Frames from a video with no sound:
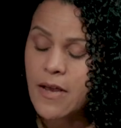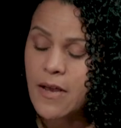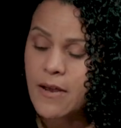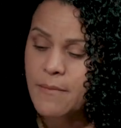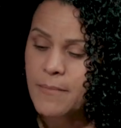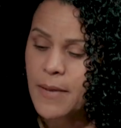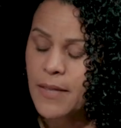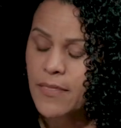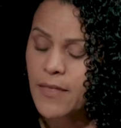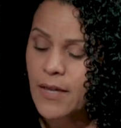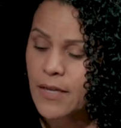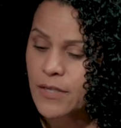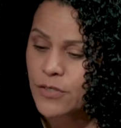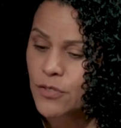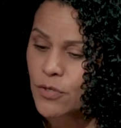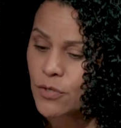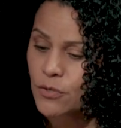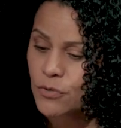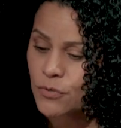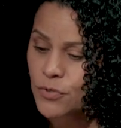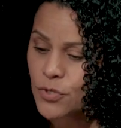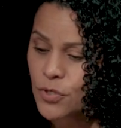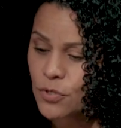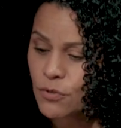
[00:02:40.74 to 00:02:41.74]
um, i think i
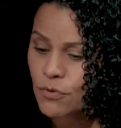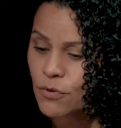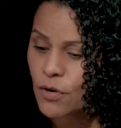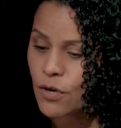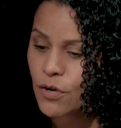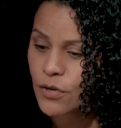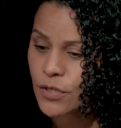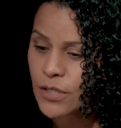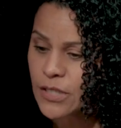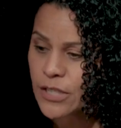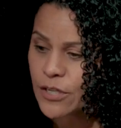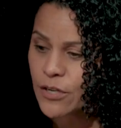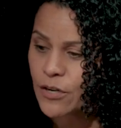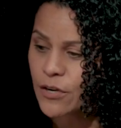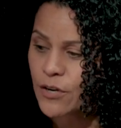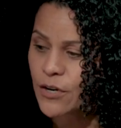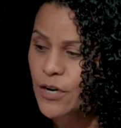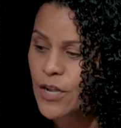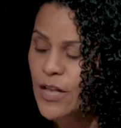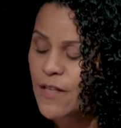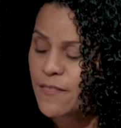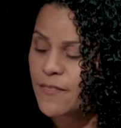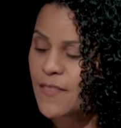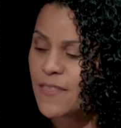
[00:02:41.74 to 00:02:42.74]
told you
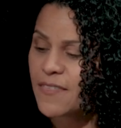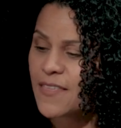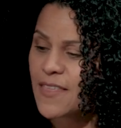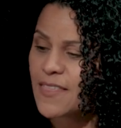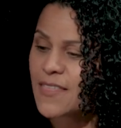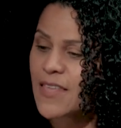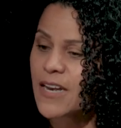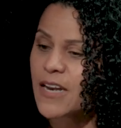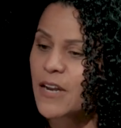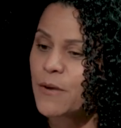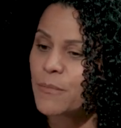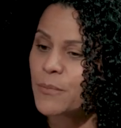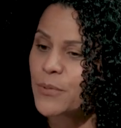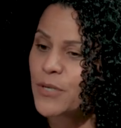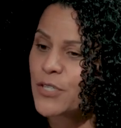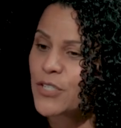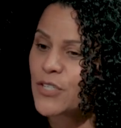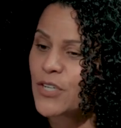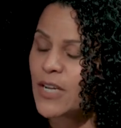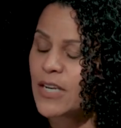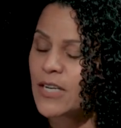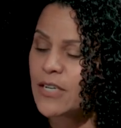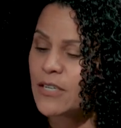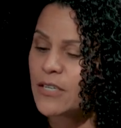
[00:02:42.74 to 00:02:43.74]
earlier the thing that i
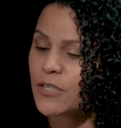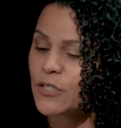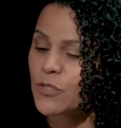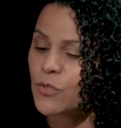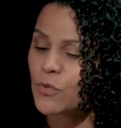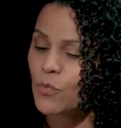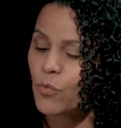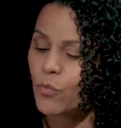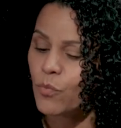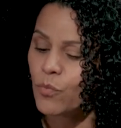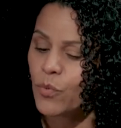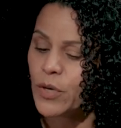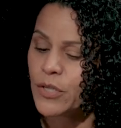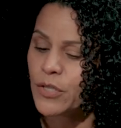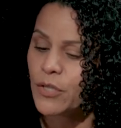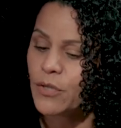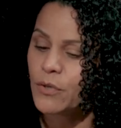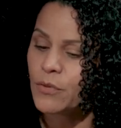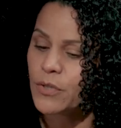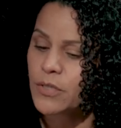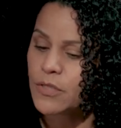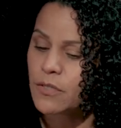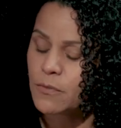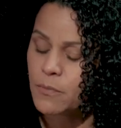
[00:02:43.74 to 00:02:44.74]
appreciated is what
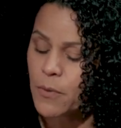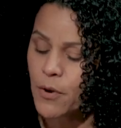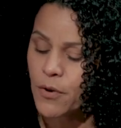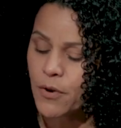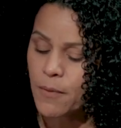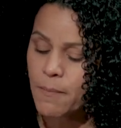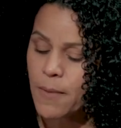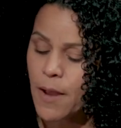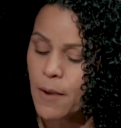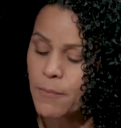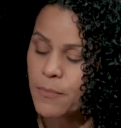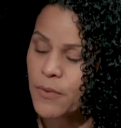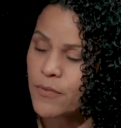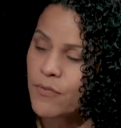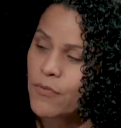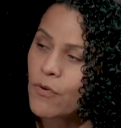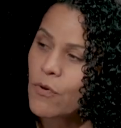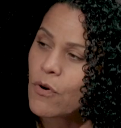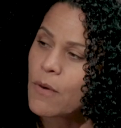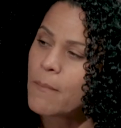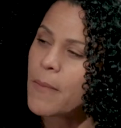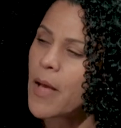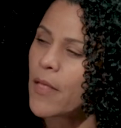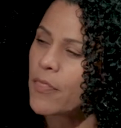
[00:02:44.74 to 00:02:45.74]
you had spoke about
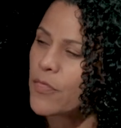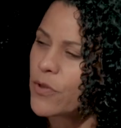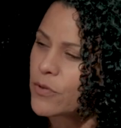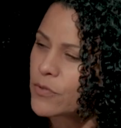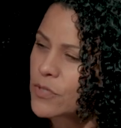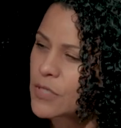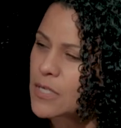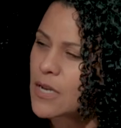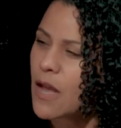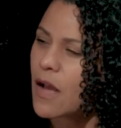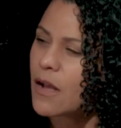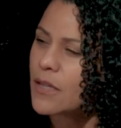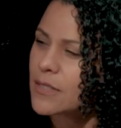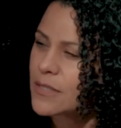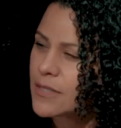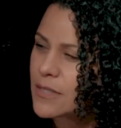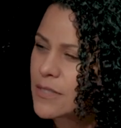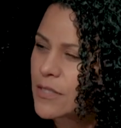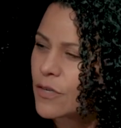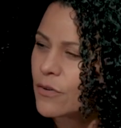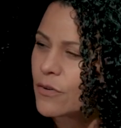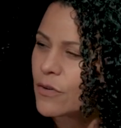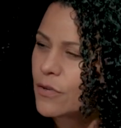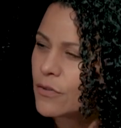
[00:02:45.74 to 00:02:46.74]
before about those
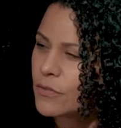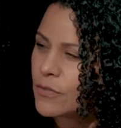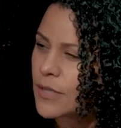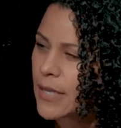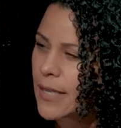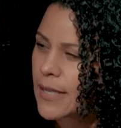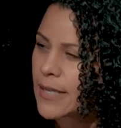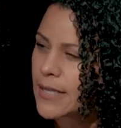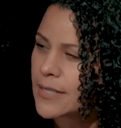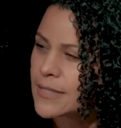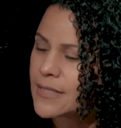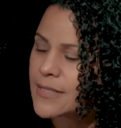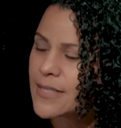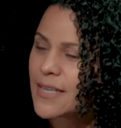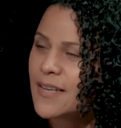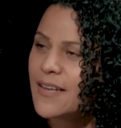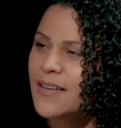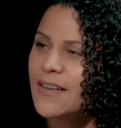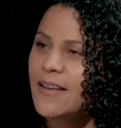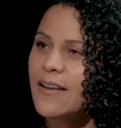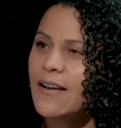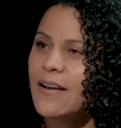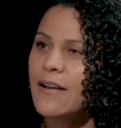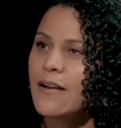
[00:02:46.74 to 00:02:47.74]
non-zero days mm
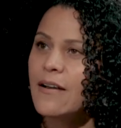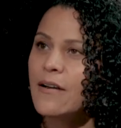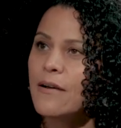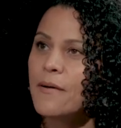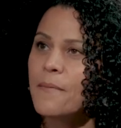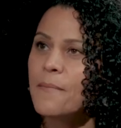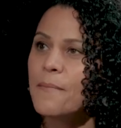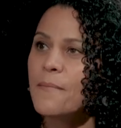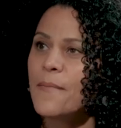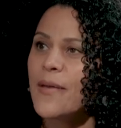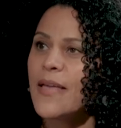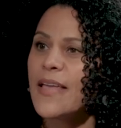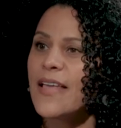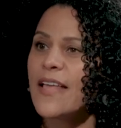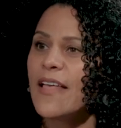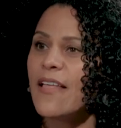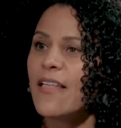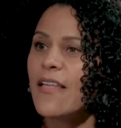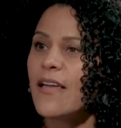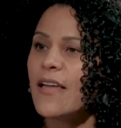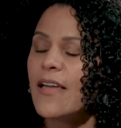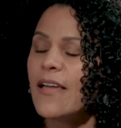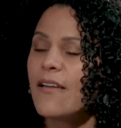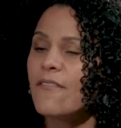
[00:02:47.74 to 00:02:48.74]
-hmm. um,
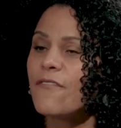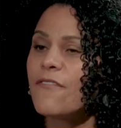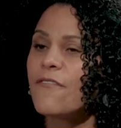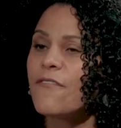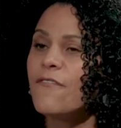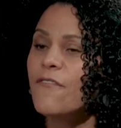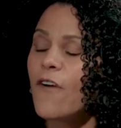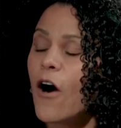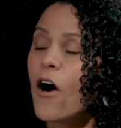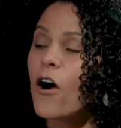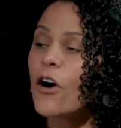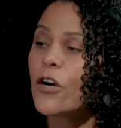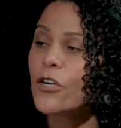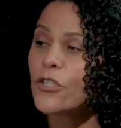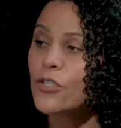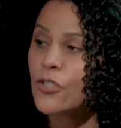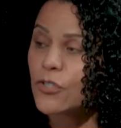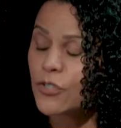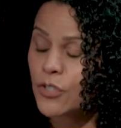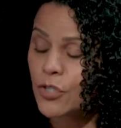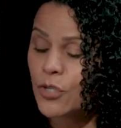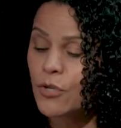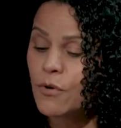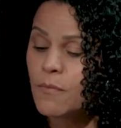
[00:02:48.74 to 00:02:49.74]
far
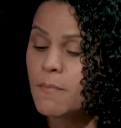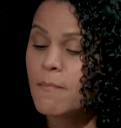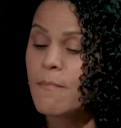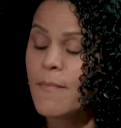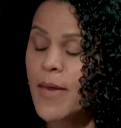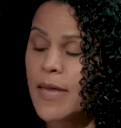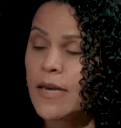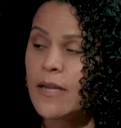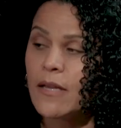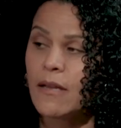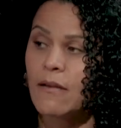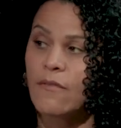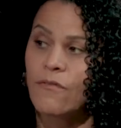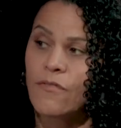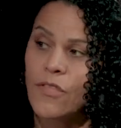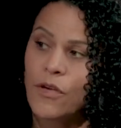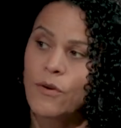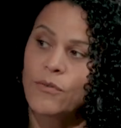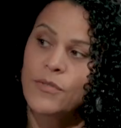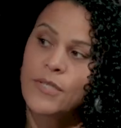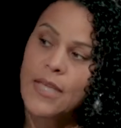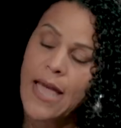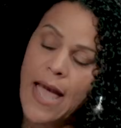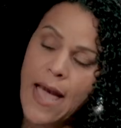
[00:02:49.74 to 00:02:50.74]
too many of
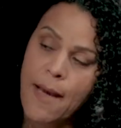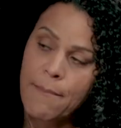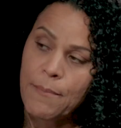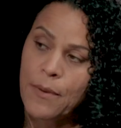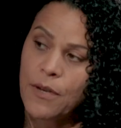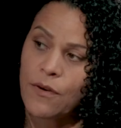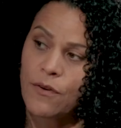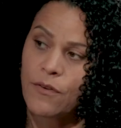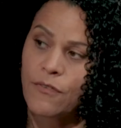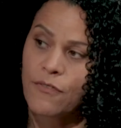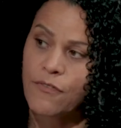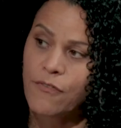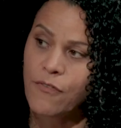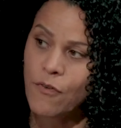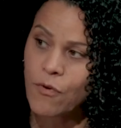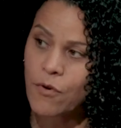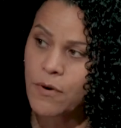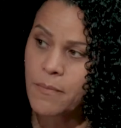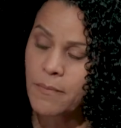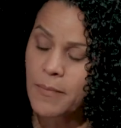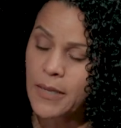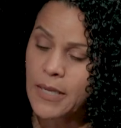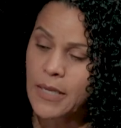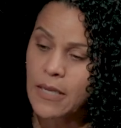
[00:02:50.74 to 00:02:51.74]
those happened
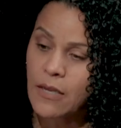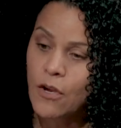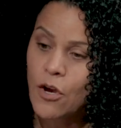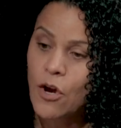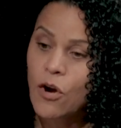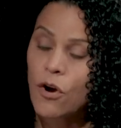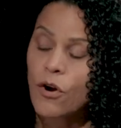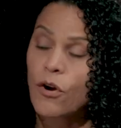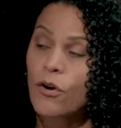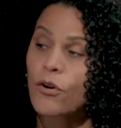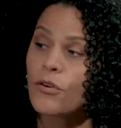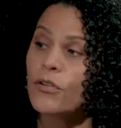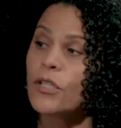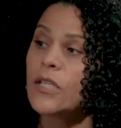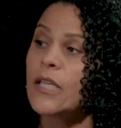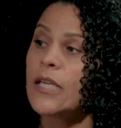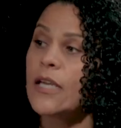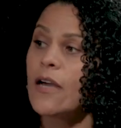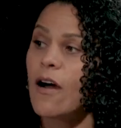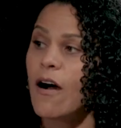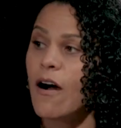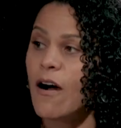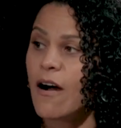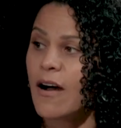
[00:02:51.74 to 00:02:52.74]
for me
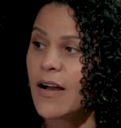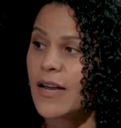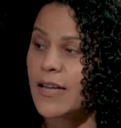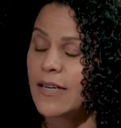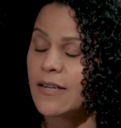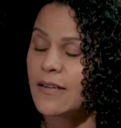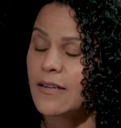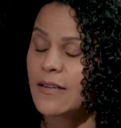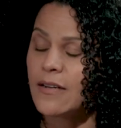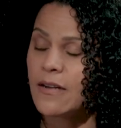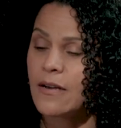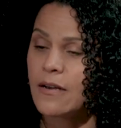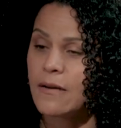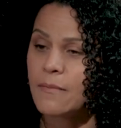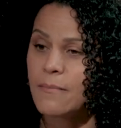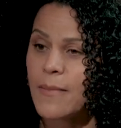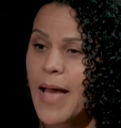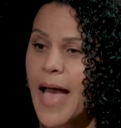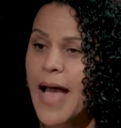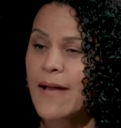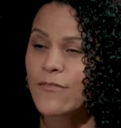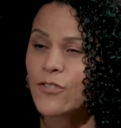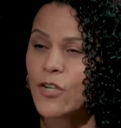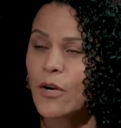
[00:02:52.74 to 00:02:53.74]
early on um,
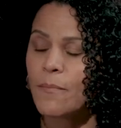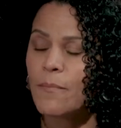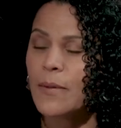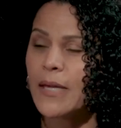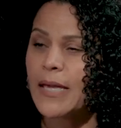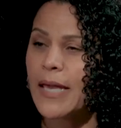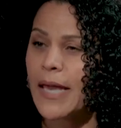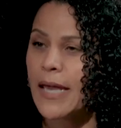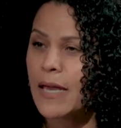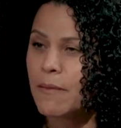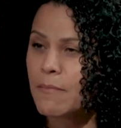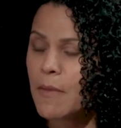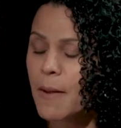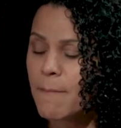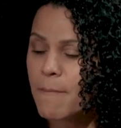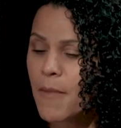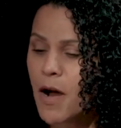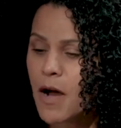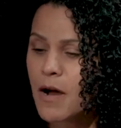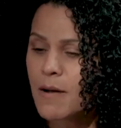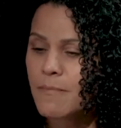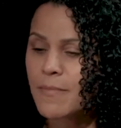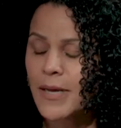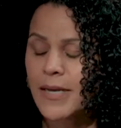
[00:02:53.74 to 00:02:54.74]
after I became a
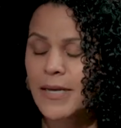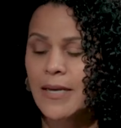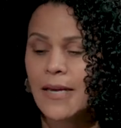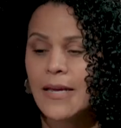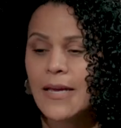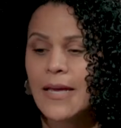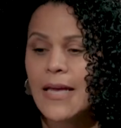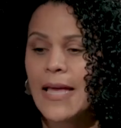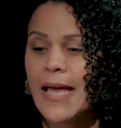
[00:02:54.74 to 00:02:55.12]
mom and